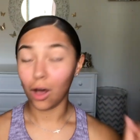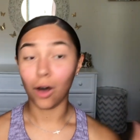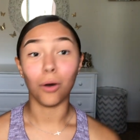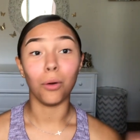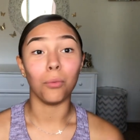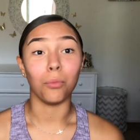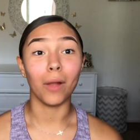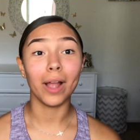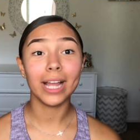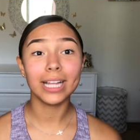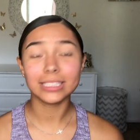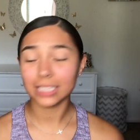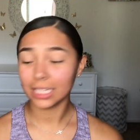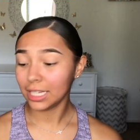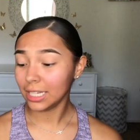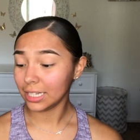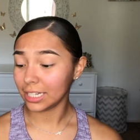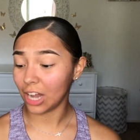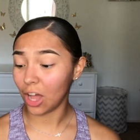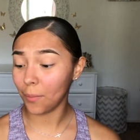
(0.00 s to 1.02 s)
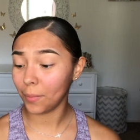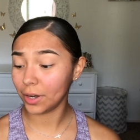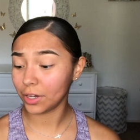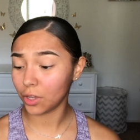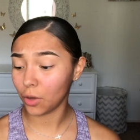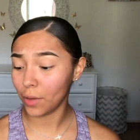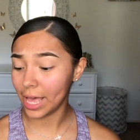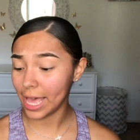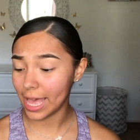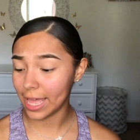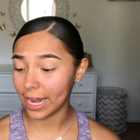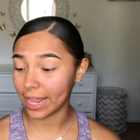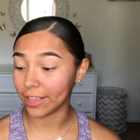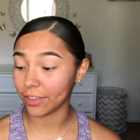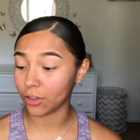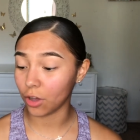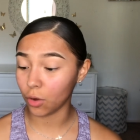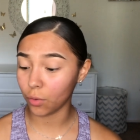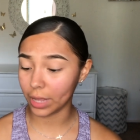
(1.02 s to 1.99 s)
Alright, now I'm gonna go ahead
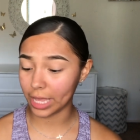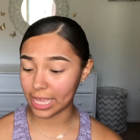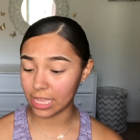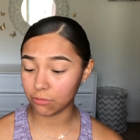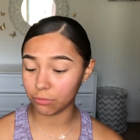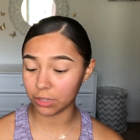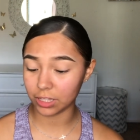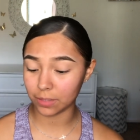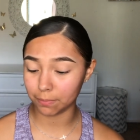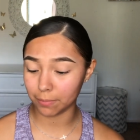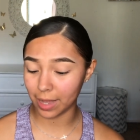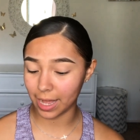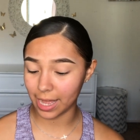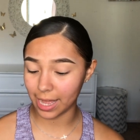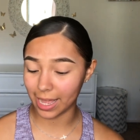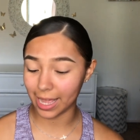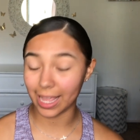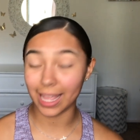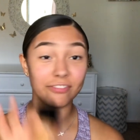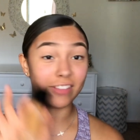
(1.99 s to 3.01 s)
and go in with my